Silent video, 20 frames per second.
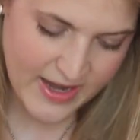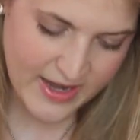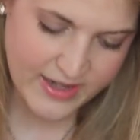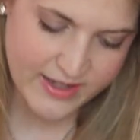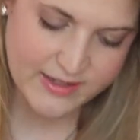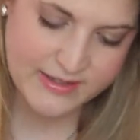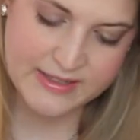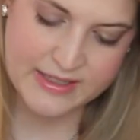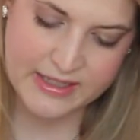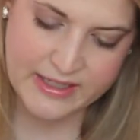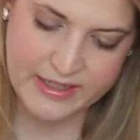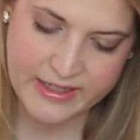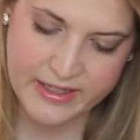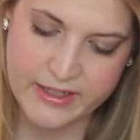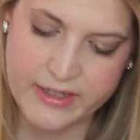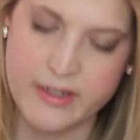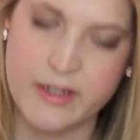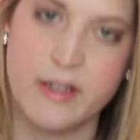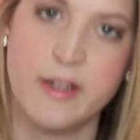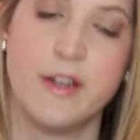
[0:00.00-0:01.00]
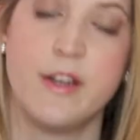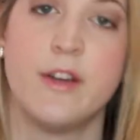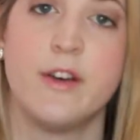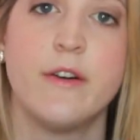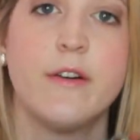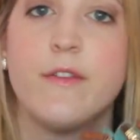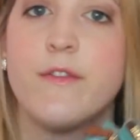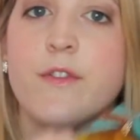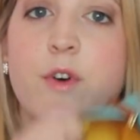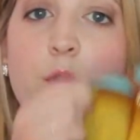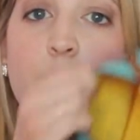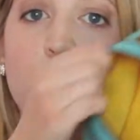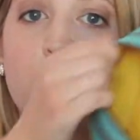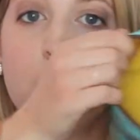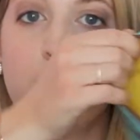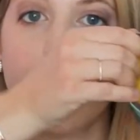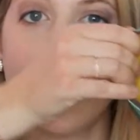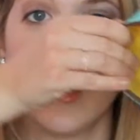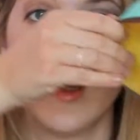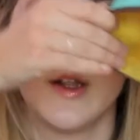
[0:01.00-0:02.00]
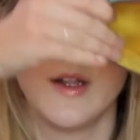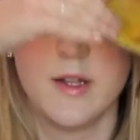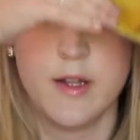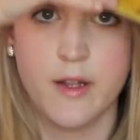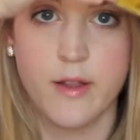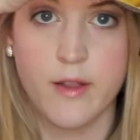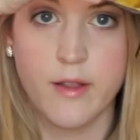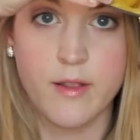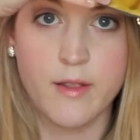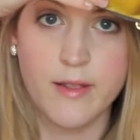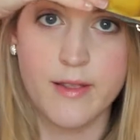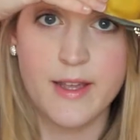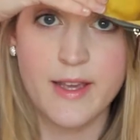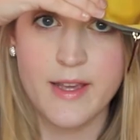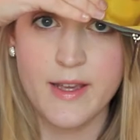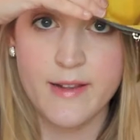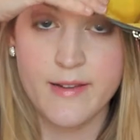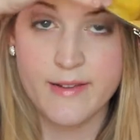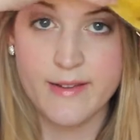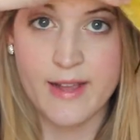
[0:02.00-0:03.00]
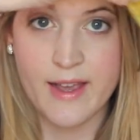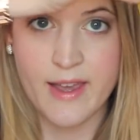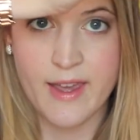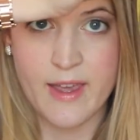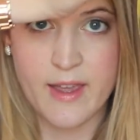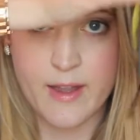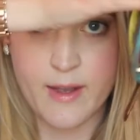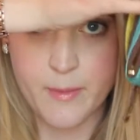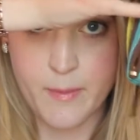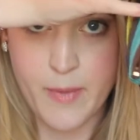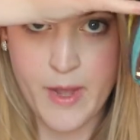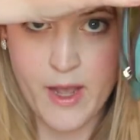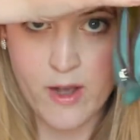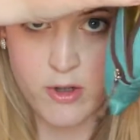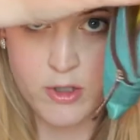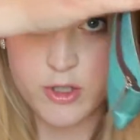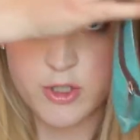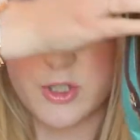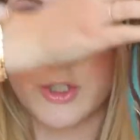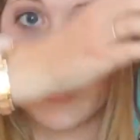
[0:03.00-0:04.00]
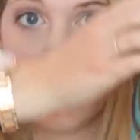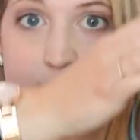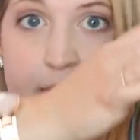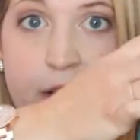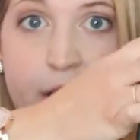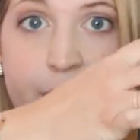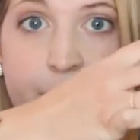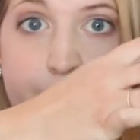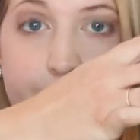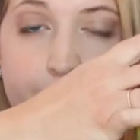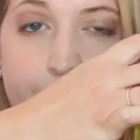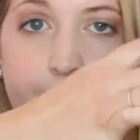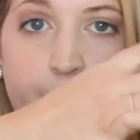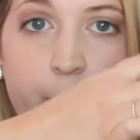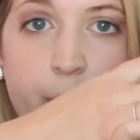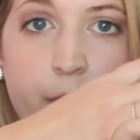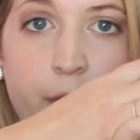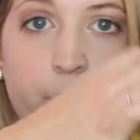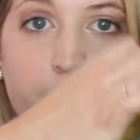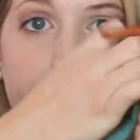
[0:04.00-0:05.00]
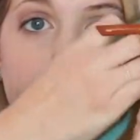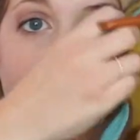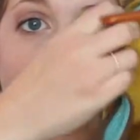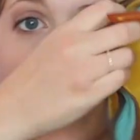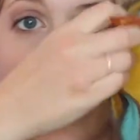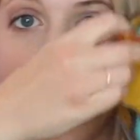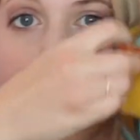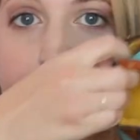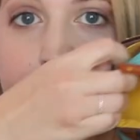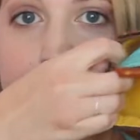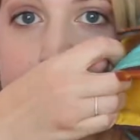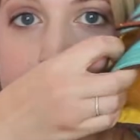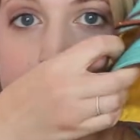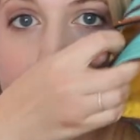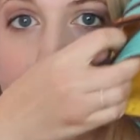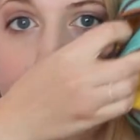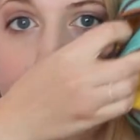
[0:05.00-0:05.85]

that is it for the second pouch. So you got your first